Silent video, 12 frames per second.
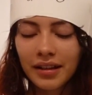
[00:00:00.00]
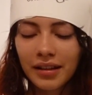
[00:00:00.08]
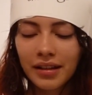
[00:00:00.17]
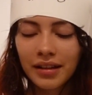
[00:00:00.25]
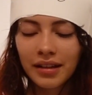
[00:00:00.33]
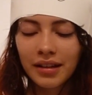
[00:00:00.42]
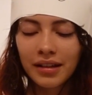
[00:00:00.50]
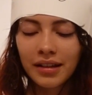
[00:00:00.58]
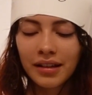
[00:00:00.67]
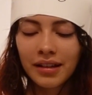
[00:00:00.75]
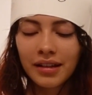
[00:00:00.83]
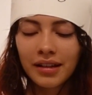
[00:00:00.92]

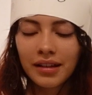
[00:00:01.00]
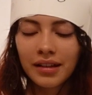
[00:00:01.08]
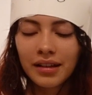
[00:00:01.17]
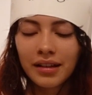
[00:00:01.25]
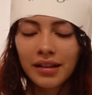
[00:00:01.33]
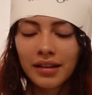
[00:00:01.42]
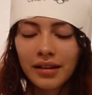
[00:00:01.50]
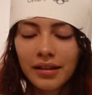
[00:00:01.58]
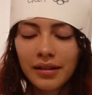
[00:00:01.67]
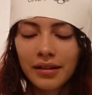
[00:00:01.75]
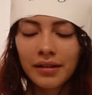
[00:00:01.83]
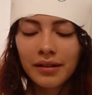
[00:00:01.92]

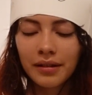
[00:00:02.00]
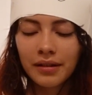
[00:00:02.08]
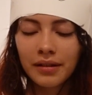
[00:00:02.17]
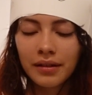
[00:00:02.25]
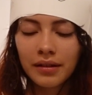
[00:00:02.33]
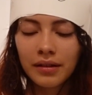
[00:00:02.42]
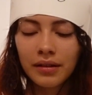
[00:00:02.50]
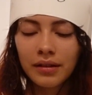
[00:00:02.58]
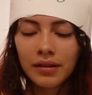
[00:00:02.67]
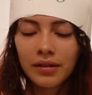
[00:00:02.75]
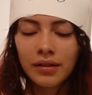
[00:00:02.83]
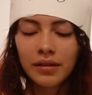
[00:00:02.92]

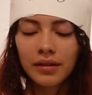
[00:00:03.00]
Nothing is said.